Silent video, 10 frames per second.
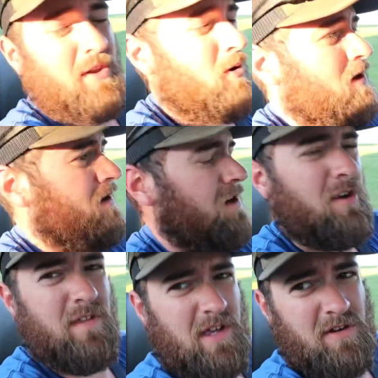on or you're
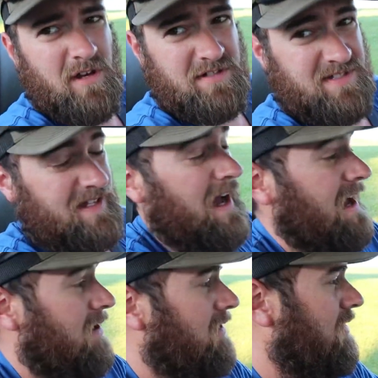only going to just
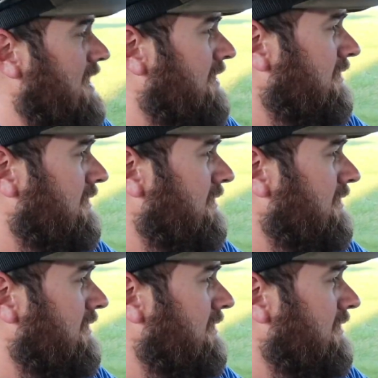idle around.